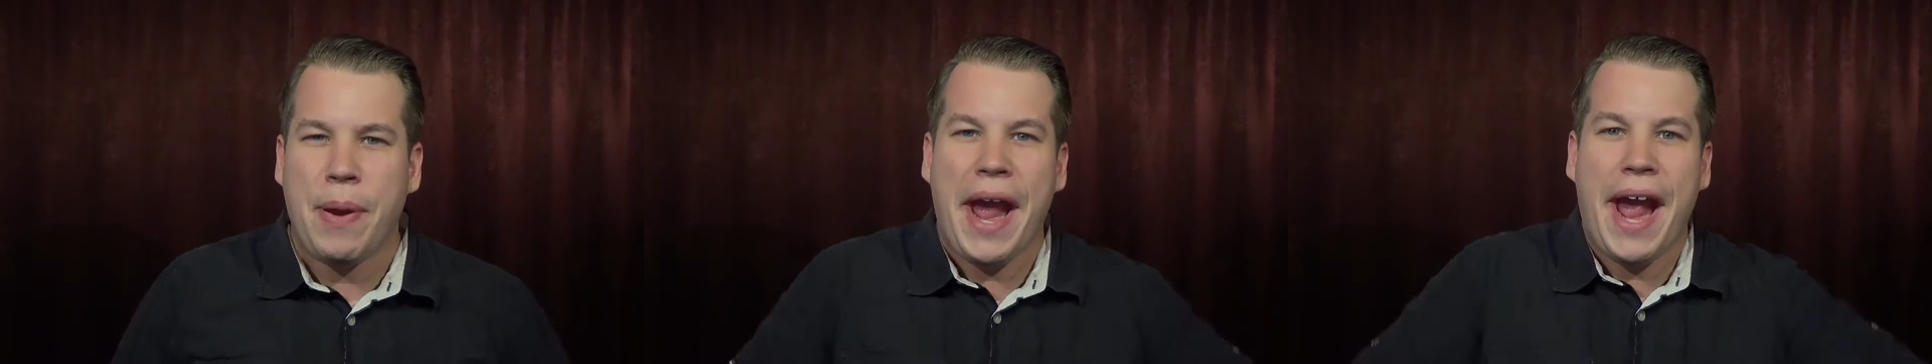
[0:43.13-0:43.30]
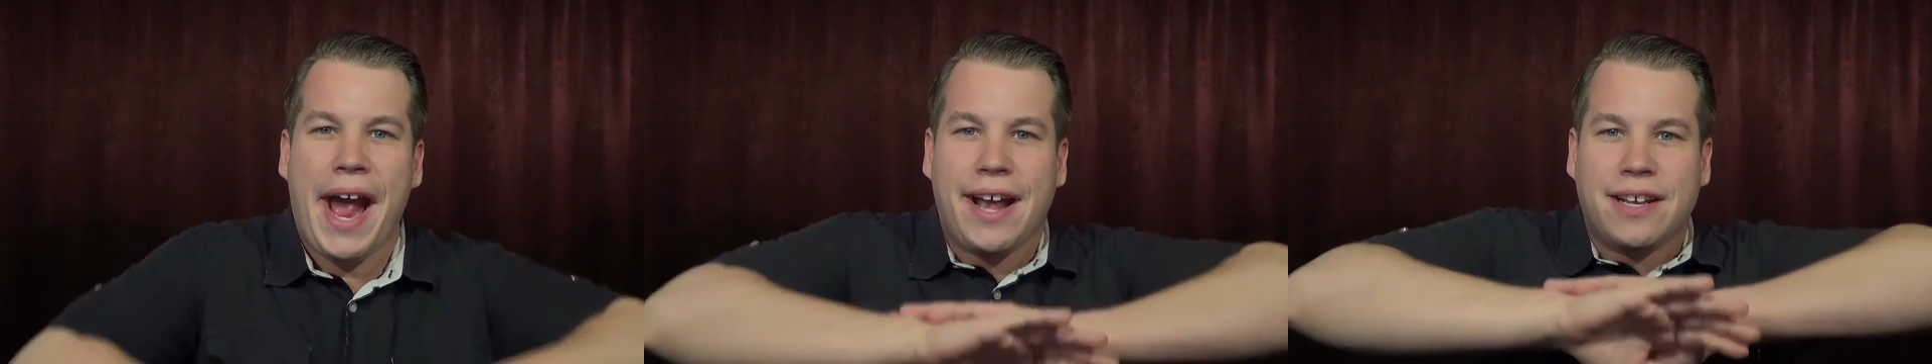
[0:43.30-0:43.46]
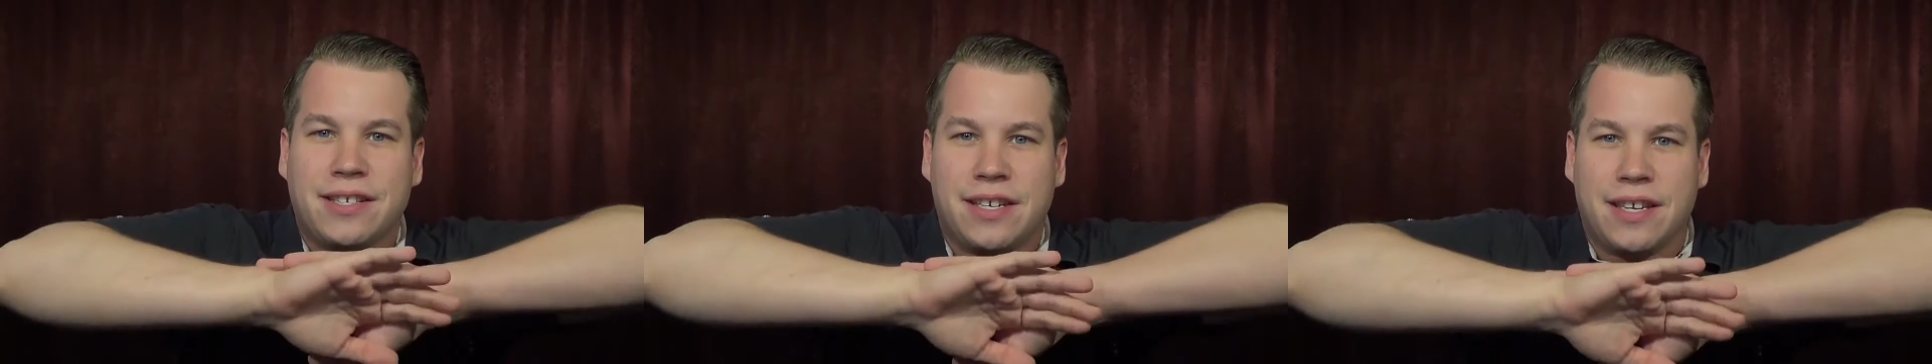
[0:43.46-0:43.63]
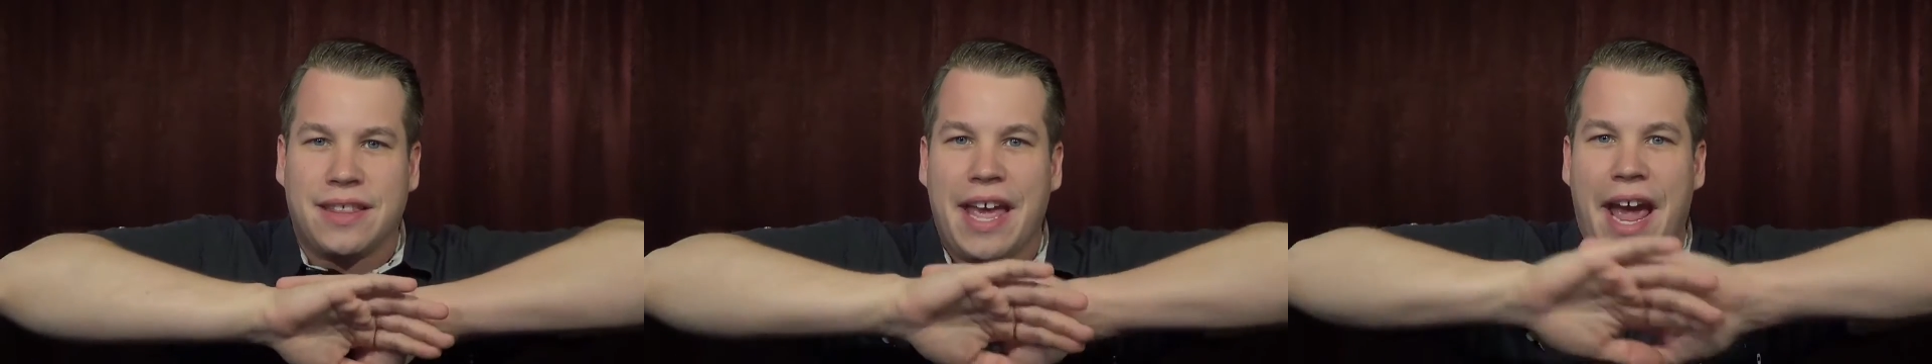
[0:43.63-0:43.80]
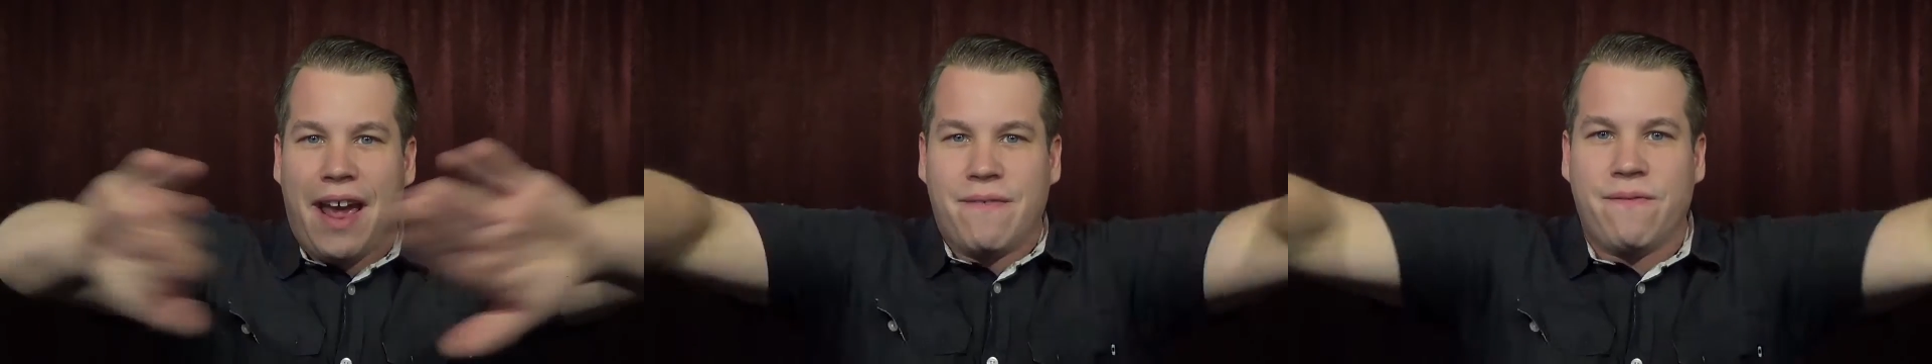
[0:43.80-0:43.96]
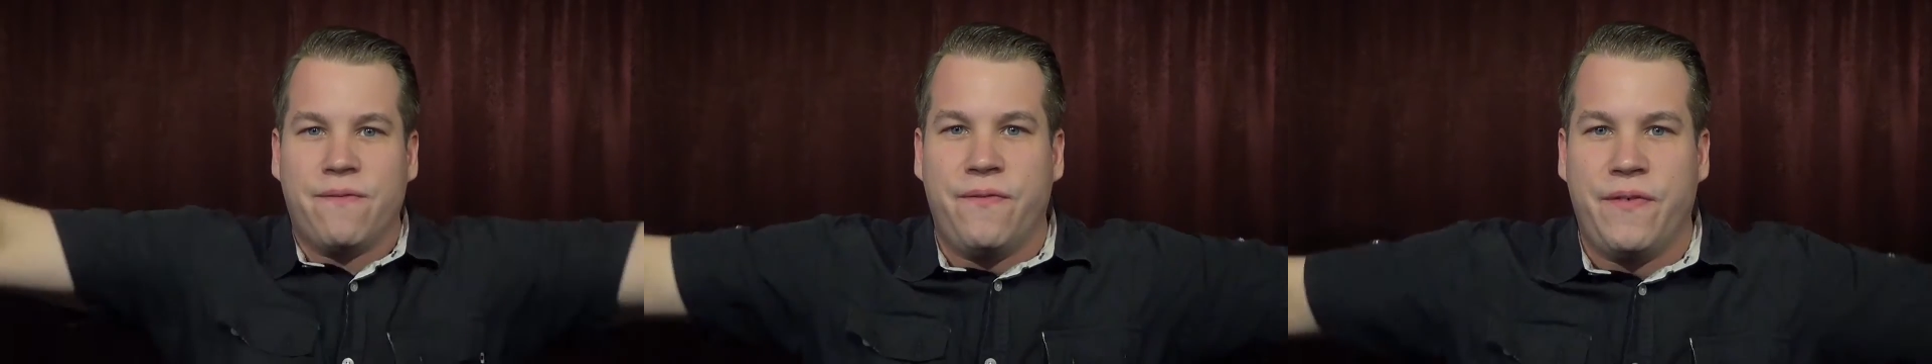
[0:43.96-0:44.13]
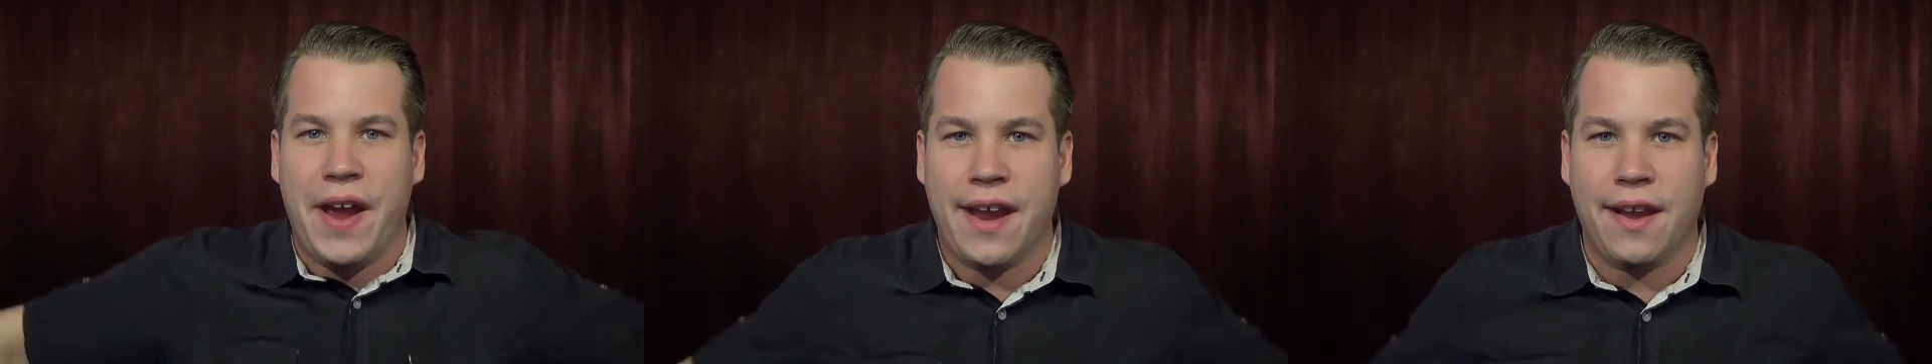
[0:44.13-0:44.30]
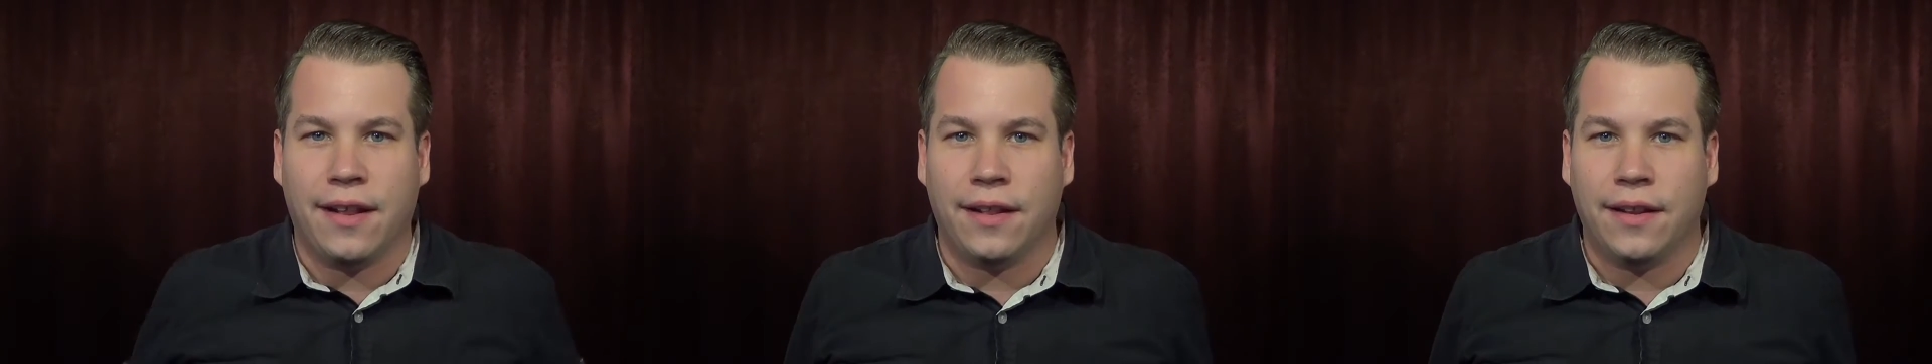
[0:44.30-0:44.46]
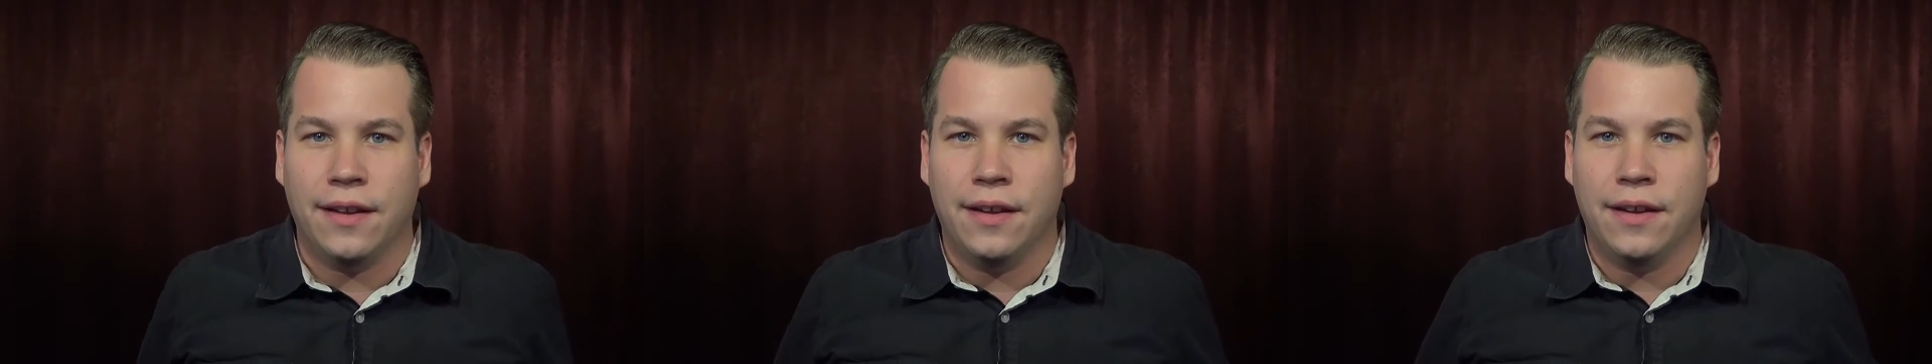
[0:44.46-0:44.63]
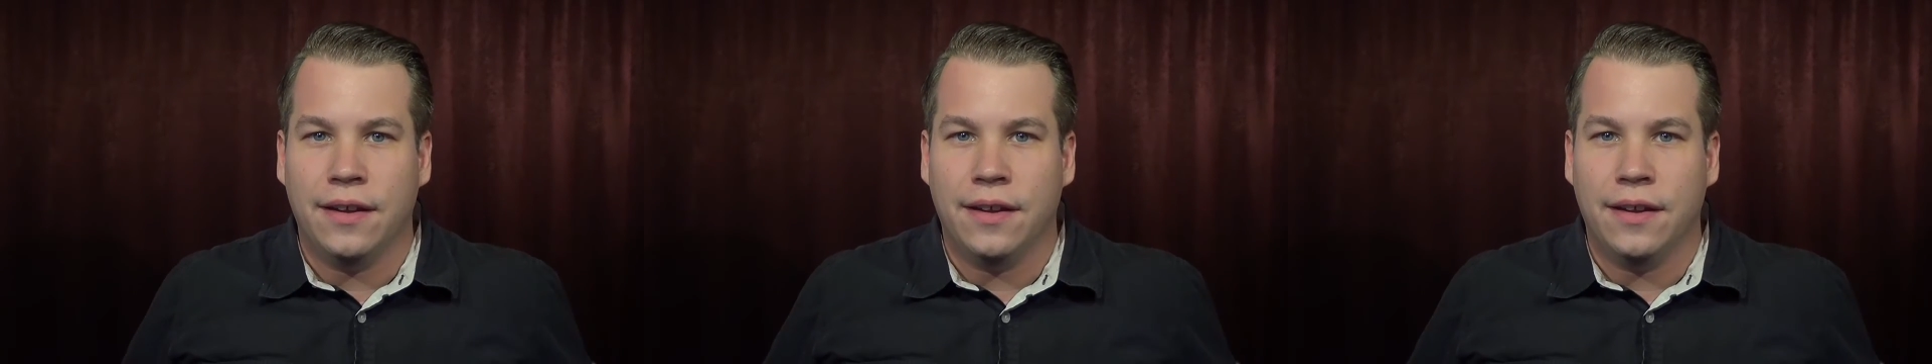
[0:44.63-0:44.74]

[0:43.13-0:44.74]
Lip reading: past that veil,